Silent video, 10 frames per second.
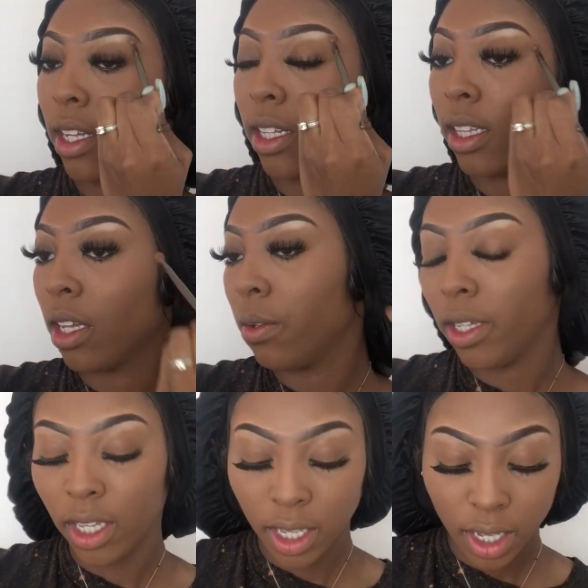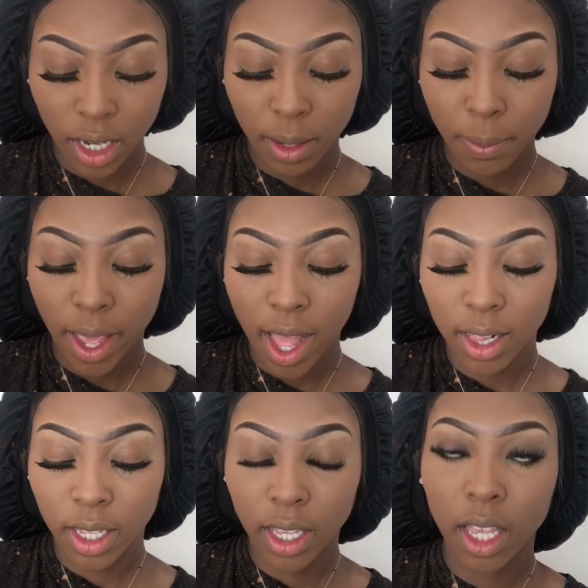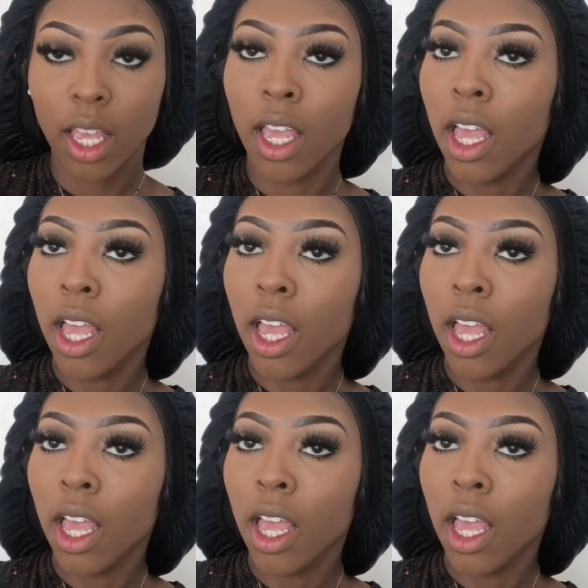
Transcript: Glow Kit, her palette,